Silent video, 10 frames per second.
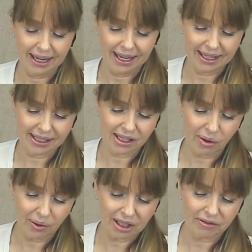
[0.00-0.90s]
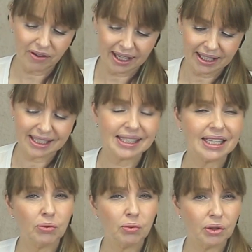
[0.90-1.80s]
he's going to find his
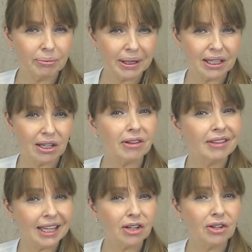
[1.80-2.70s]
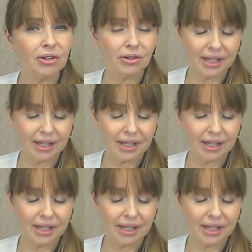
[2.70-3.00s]
skin will be a lot thicker.